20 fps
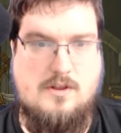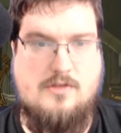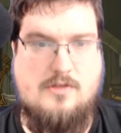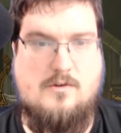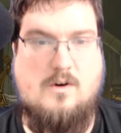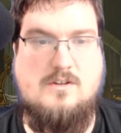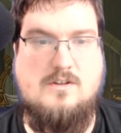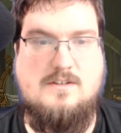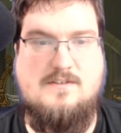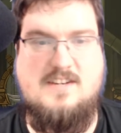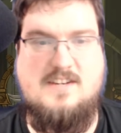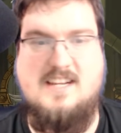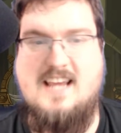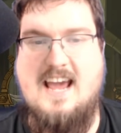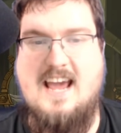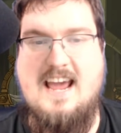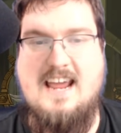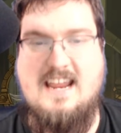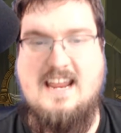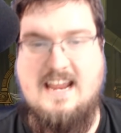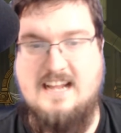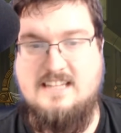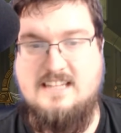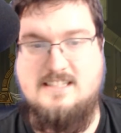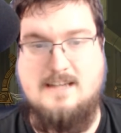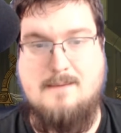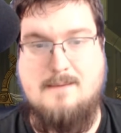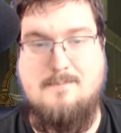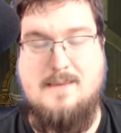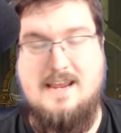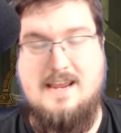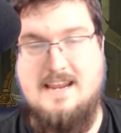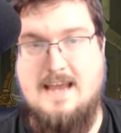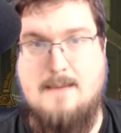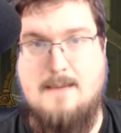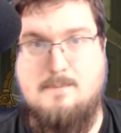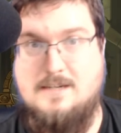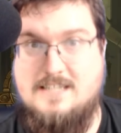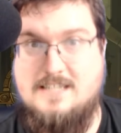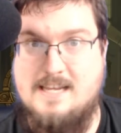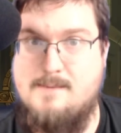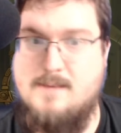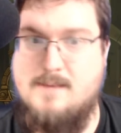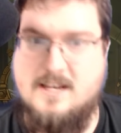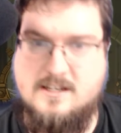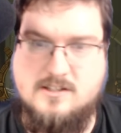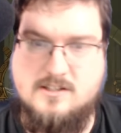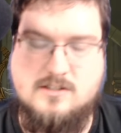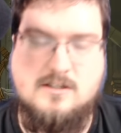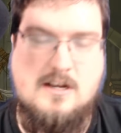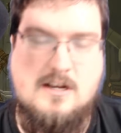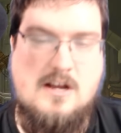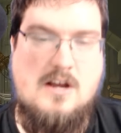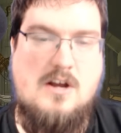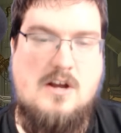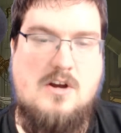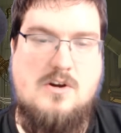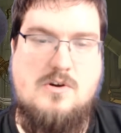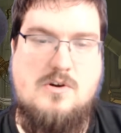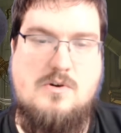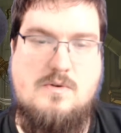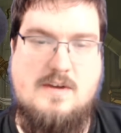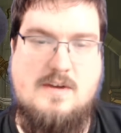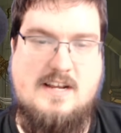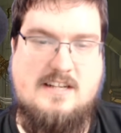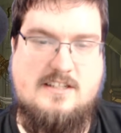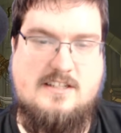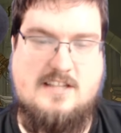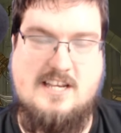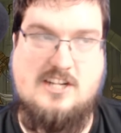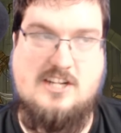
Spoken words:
and Thrones of Decay ends up being Epidemius, who is the